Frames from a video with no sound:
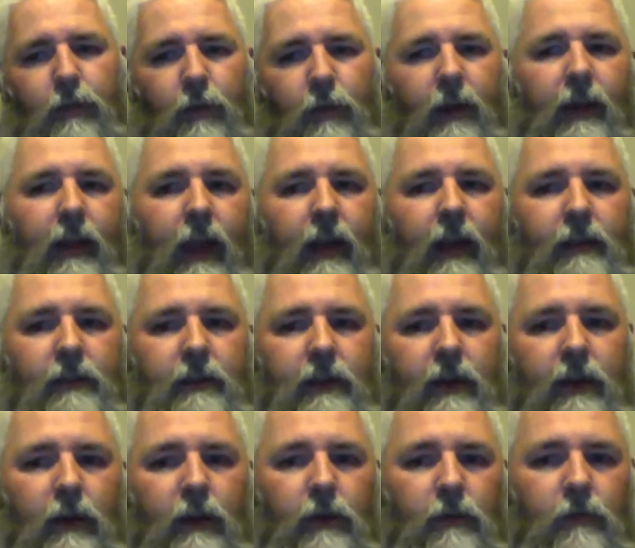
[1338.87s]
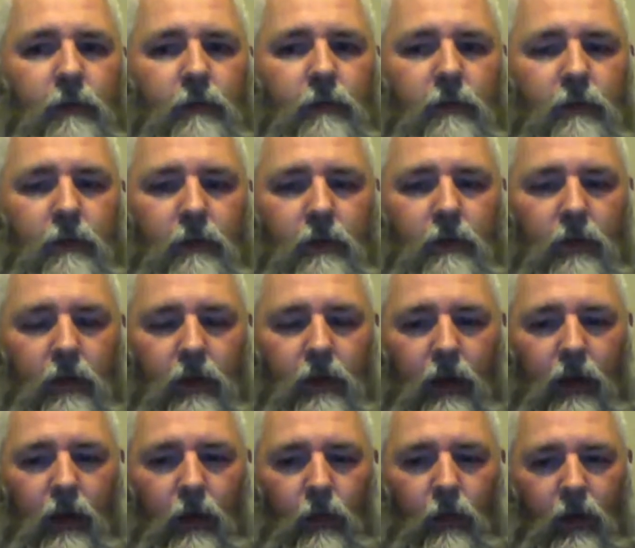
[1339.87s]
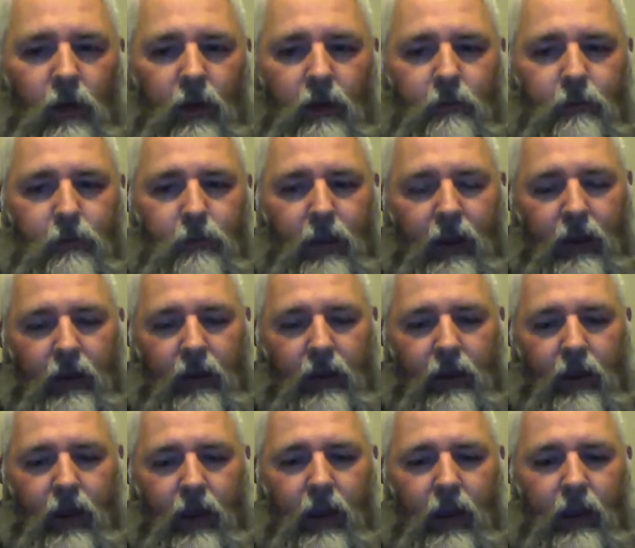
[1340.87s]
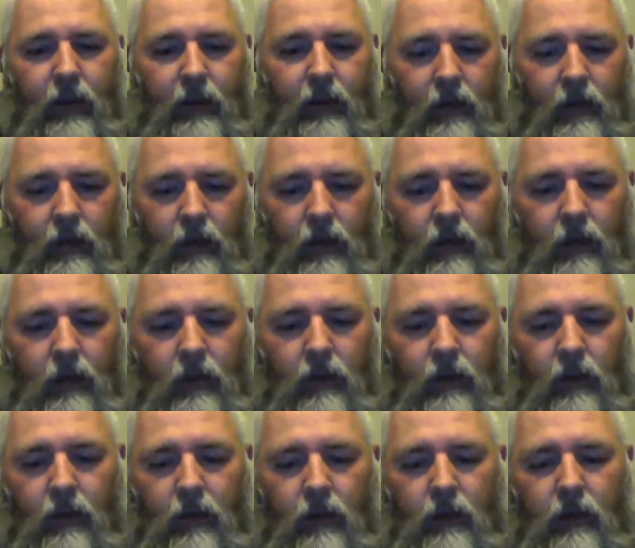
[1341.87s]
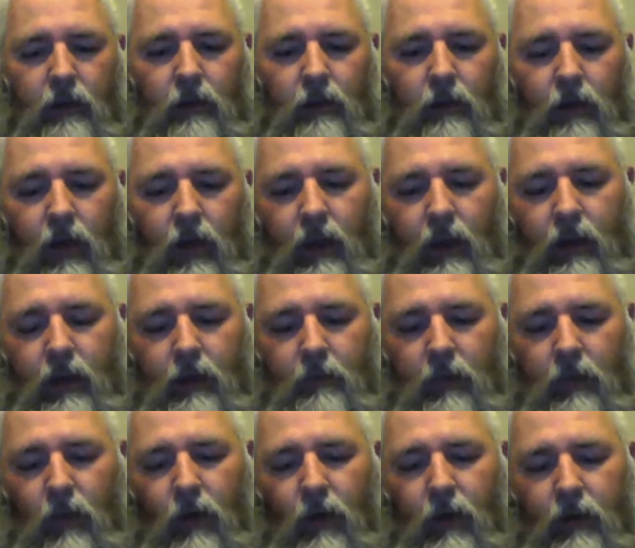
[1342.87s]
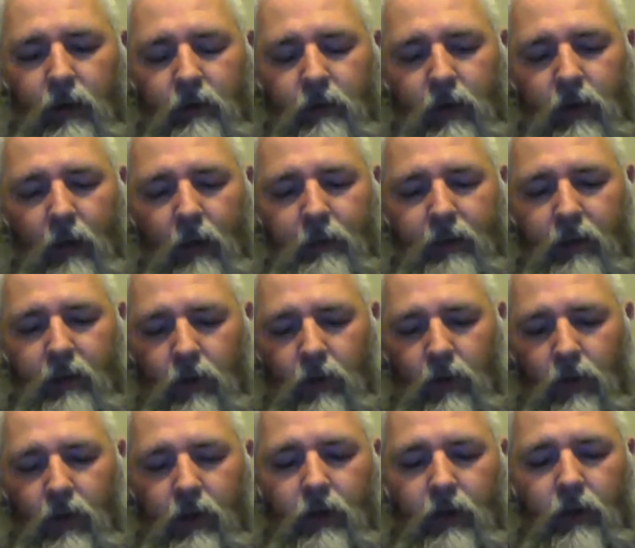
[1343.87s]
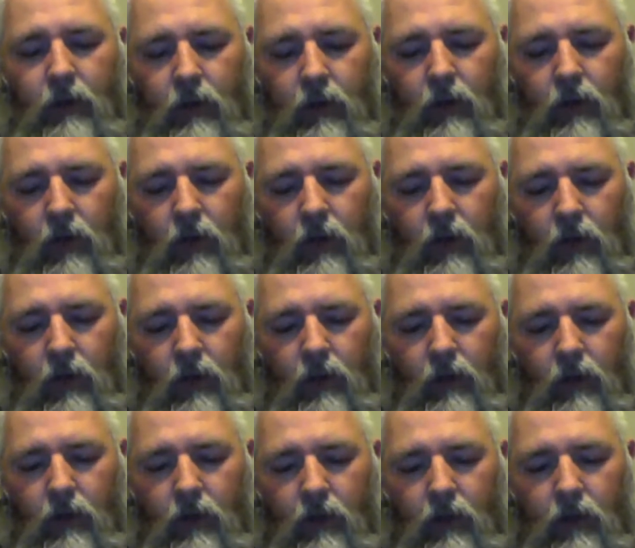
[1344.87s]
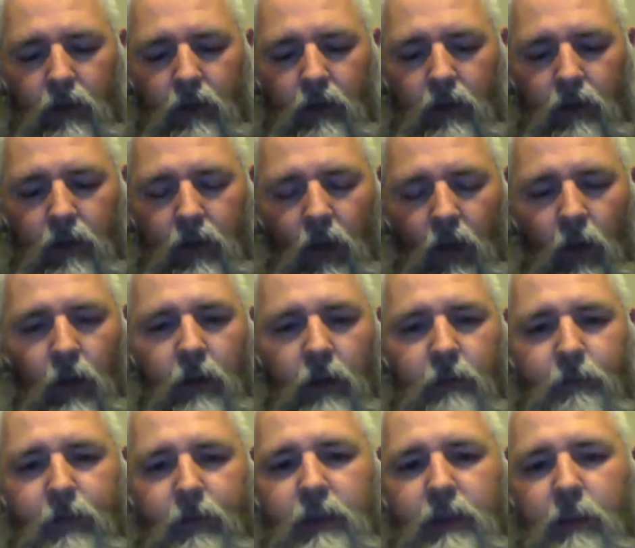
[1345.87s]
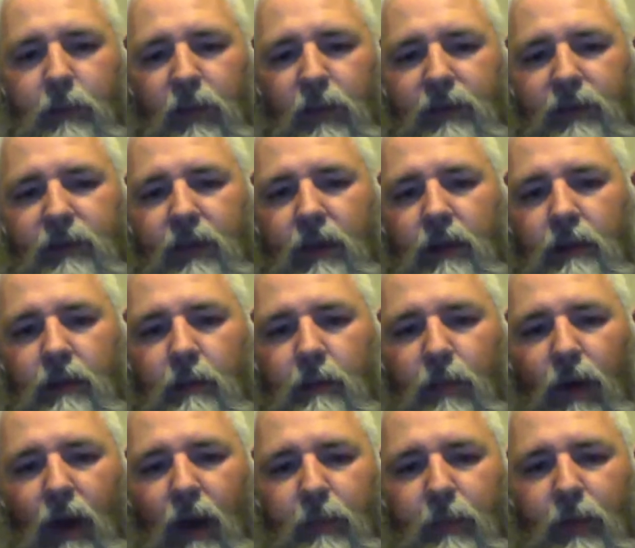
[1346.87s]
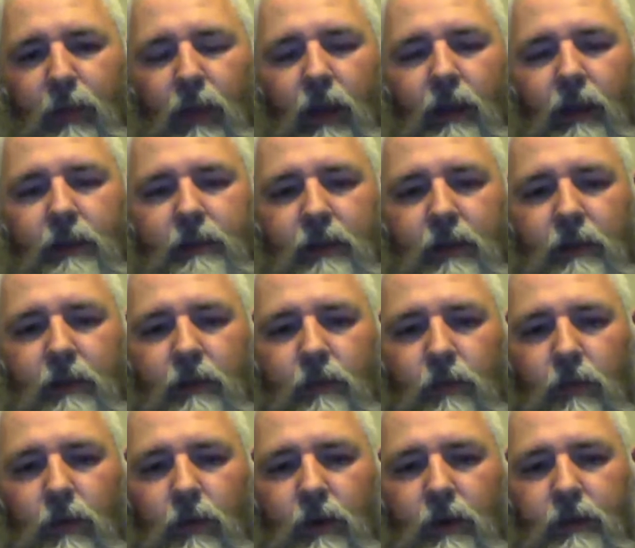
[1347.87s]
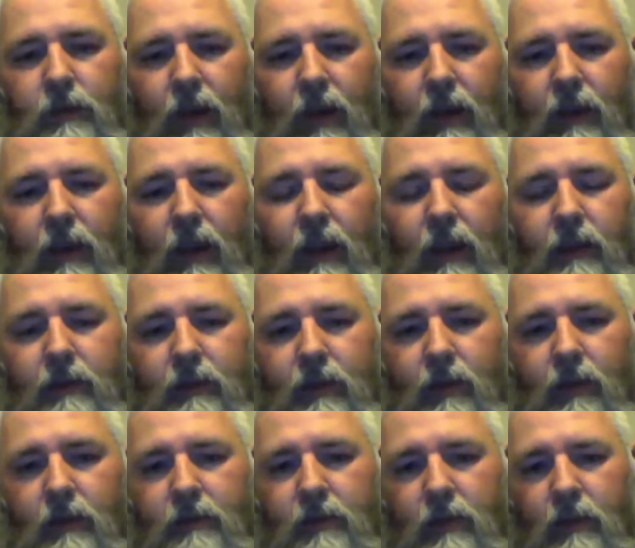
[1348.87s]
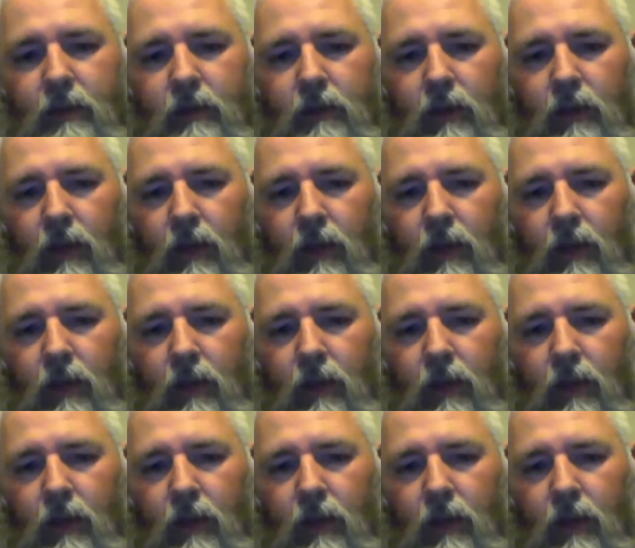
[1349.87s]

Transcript: three days ago, you know when Beatty had, you know had him on Compton on. Only 50% of the population was against this